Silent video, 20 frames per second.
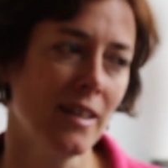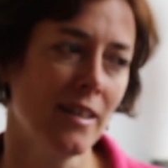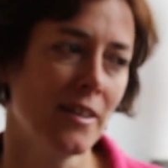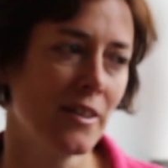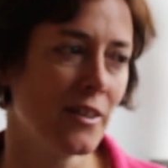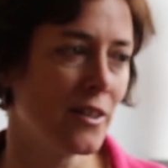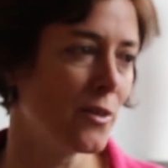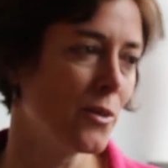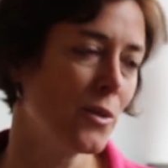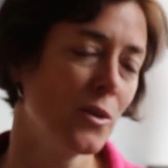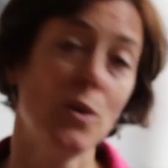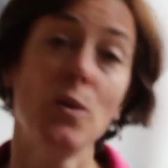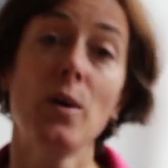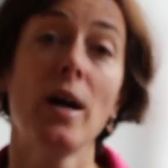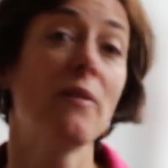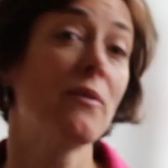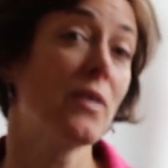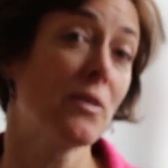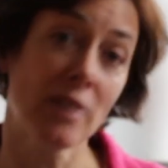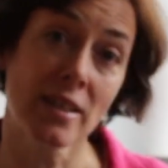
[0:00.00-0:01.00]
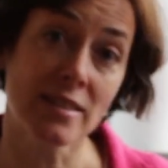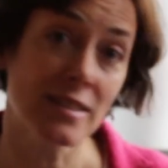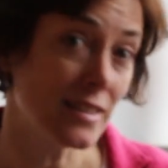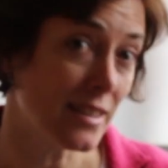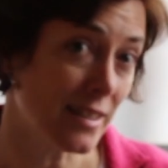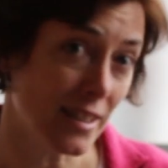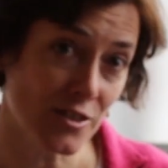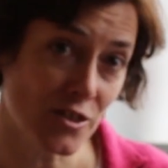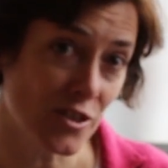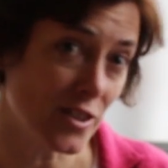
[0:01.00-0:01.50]
whoever runs the
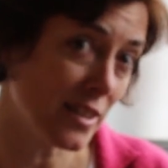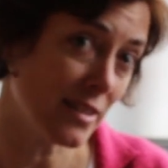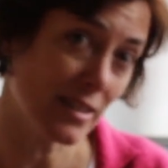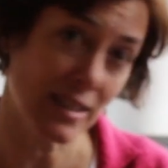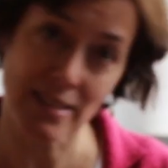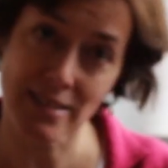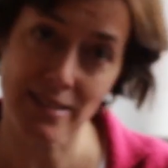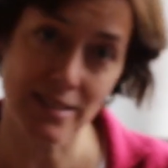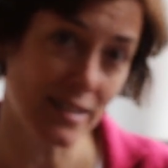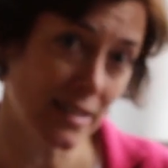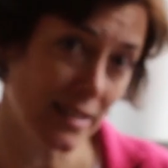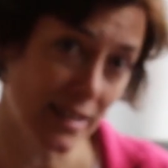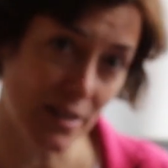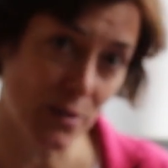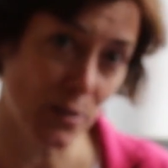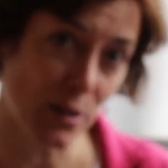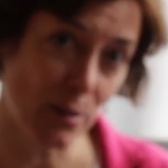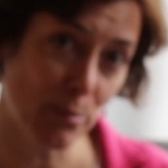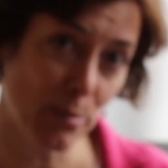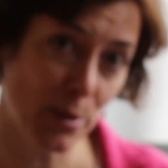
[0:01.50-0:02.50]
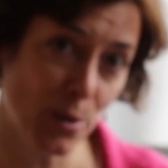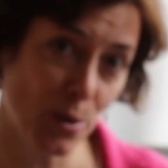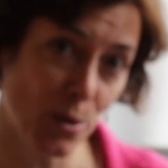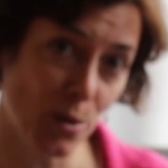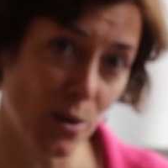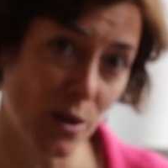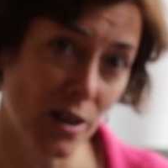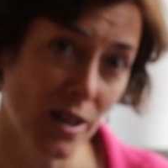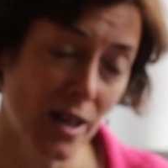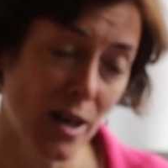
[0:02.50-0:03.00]
country, they're still equally
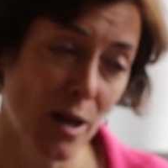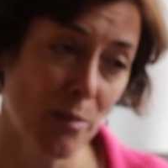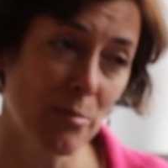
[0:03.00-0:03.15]
poor.